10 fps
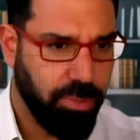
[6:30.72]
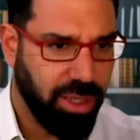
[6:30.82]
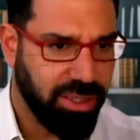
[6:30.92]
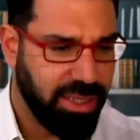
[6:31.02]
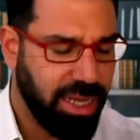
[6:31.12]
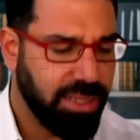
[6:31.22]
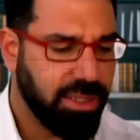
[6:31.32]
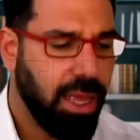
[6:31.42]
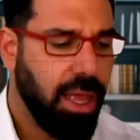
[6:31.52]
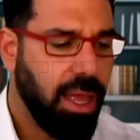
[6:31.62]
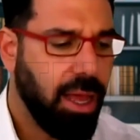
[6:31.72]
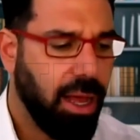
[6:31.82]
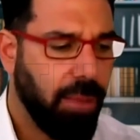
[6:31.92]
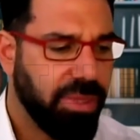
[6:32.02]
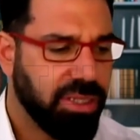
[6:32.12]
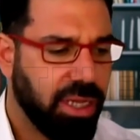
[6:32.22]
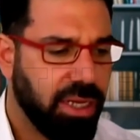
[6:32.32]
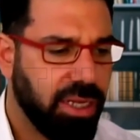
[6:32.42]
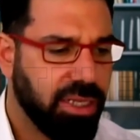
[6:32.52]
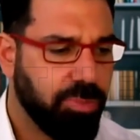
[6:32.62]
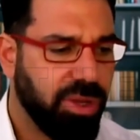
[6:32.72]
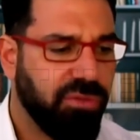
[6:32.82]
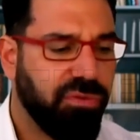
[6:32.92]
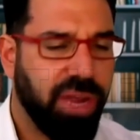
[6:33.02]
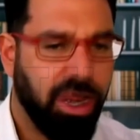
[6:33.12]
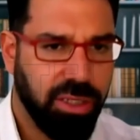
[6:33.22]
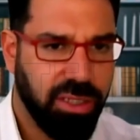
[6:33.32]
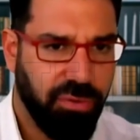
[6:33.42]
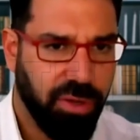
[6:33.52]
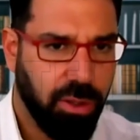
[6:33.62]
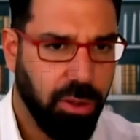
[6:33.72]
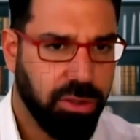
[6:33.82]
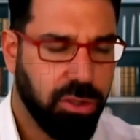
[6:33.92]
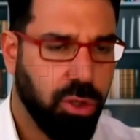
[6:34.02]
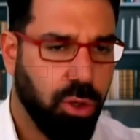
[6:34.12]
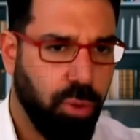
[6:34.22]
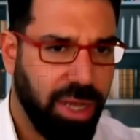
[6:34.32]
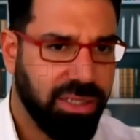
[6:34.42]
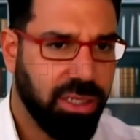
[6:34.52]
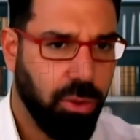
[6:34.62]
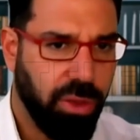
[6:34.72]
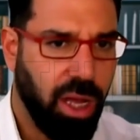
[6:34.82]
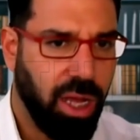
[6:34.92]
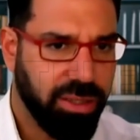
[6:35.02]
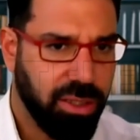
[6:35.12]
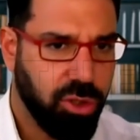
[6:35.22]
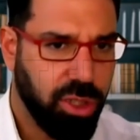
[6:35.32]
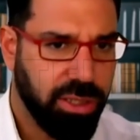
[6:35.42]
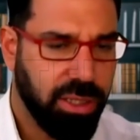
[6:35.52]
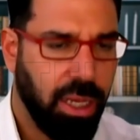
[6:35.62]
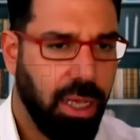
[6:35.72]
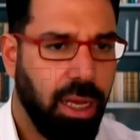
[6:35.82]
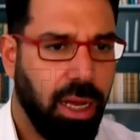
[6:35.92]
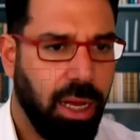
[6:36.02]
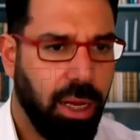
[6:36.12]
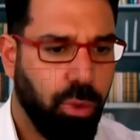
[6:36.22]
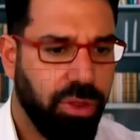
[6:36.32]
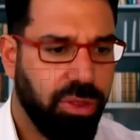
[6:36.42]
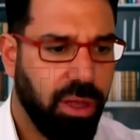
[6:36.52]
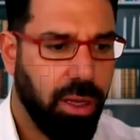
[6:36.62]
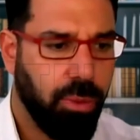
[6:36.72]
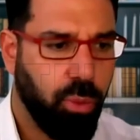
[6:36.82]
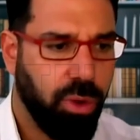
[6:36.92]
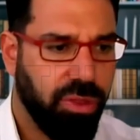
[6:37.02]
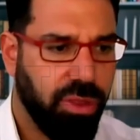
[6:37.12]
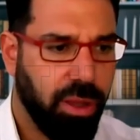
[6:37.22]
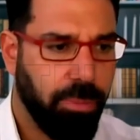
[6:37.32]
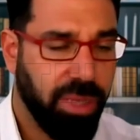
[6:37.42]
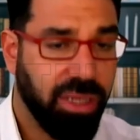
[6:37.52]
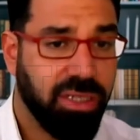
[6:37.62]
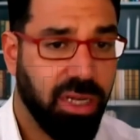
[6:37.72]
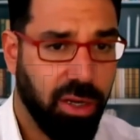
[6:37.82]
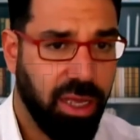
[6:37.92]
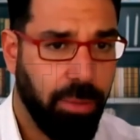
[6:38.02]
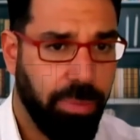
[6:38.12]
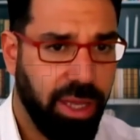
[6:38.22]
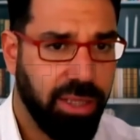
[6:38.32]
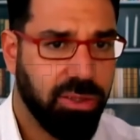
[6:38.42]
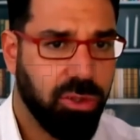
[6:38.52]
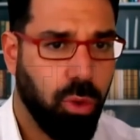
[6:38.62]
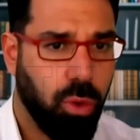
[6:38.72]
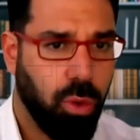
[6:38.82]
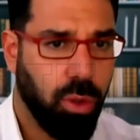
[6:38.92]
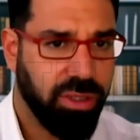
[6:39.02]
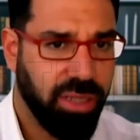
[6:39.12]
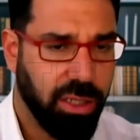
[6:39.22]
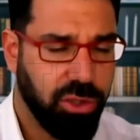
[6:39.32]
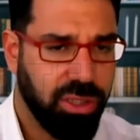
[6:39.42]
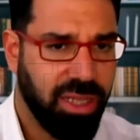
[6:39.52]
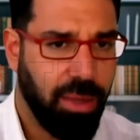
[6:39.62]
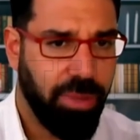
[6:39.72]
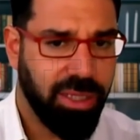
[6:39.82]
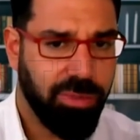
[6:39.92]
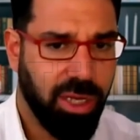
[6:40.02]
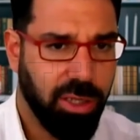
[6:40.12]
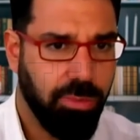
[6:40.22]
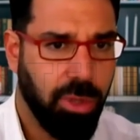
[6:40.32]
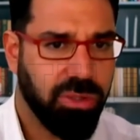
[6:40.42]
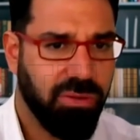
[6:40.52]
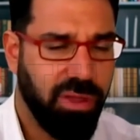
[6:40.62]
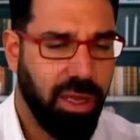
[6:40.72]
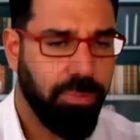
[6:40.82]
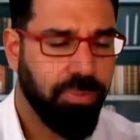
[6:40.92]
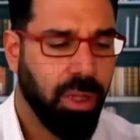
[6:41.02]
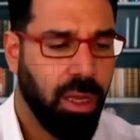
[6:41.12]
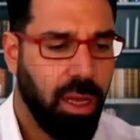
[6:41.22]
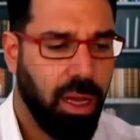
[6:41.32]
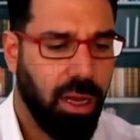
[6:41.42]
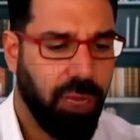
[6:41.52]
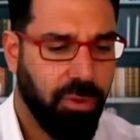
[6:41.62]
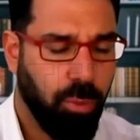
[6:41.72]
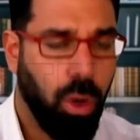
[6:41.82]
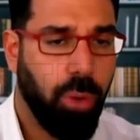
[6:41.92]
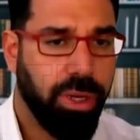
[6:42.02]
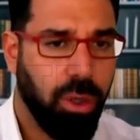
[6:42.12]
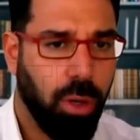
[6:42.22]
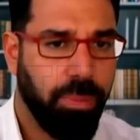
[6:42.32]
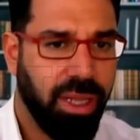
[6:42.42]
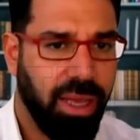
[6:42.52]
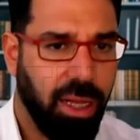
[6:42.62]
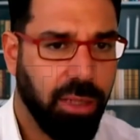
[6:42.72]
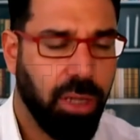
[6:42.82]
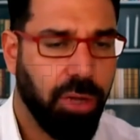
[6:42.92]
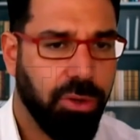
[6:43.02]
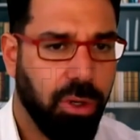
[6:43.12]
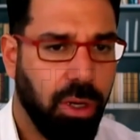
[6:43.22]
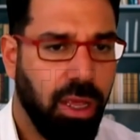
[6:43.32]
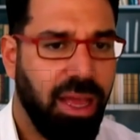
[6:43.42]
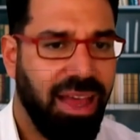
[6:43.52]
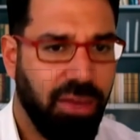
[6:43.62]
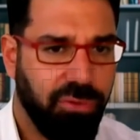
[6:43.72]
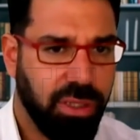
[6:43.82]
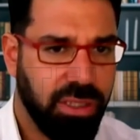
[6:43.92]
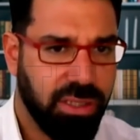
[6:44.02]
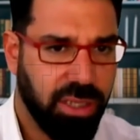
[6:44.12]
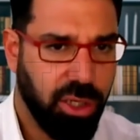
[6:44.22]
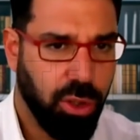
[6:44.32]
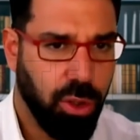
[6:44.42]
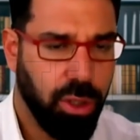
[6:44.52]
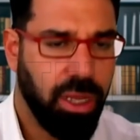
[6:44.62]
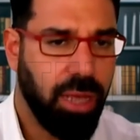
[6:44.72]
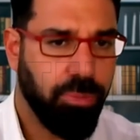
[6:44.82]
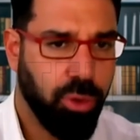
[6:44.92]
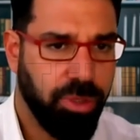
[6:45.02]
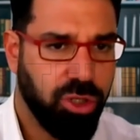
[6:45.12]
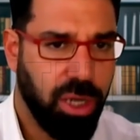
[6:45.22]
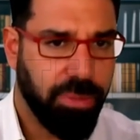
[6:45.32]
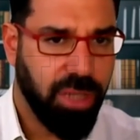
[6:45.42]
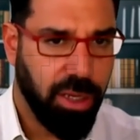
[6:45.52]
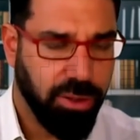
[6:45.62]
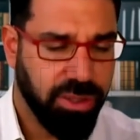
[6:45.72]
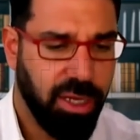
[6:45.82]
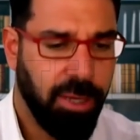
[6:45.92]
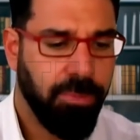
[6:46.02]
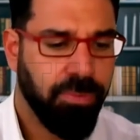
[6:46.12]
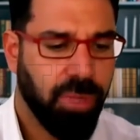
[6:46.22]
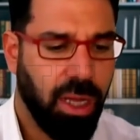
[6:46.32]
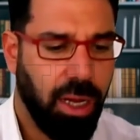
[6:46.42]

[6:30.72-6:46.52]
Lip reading: 600 plus days. It has been very difficult to rescue the hostages with military campaigns or intelligence campaigns, because most of them, from what we know, are being held under heavily secured and booby-trapped tunnels.